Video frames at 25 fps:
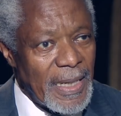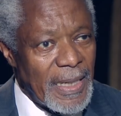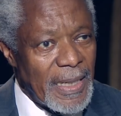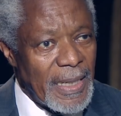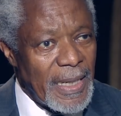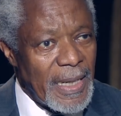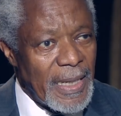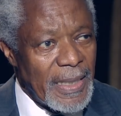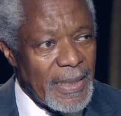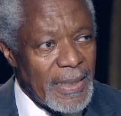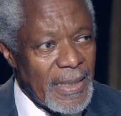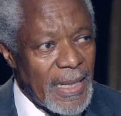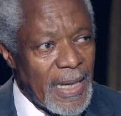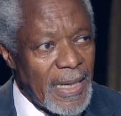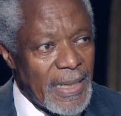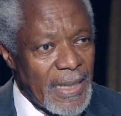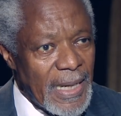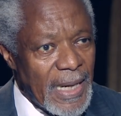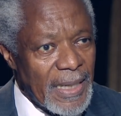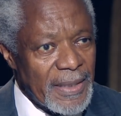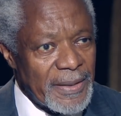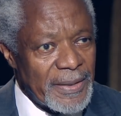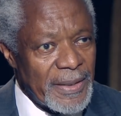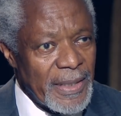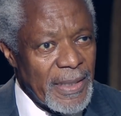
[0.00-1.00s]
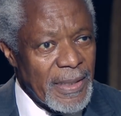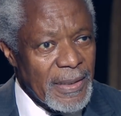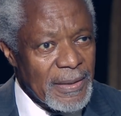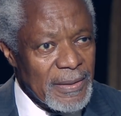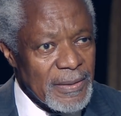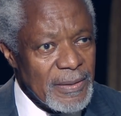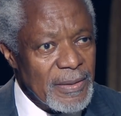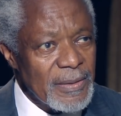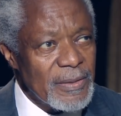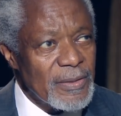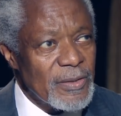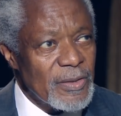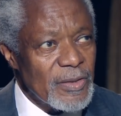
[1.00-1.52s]
And I think
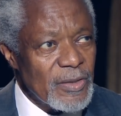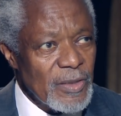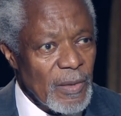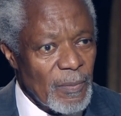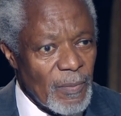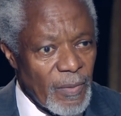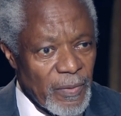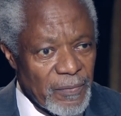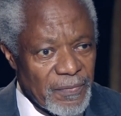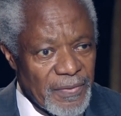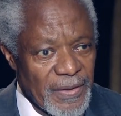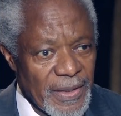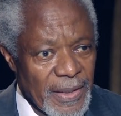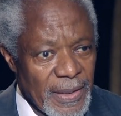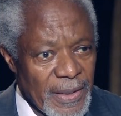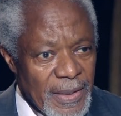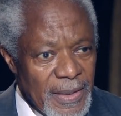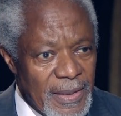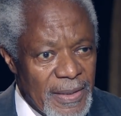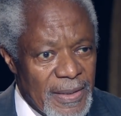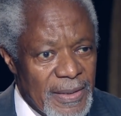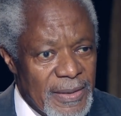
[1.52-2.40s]
some of the